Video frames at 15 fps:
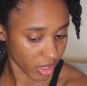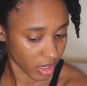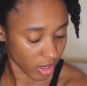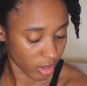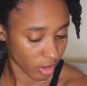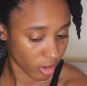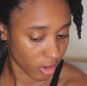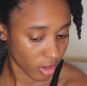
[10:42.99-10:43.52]

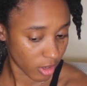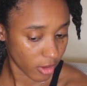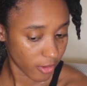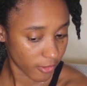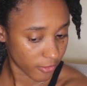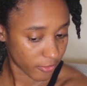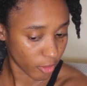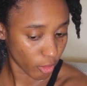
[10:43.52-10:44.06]
hair
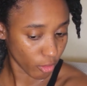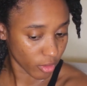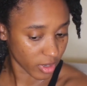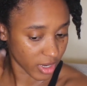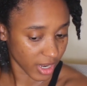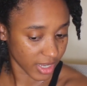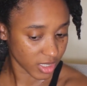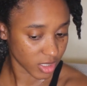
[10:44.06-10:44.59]
feel
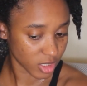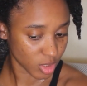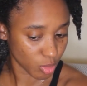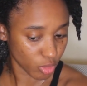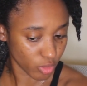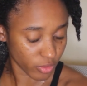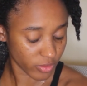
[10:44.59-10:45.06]
nice and smooth.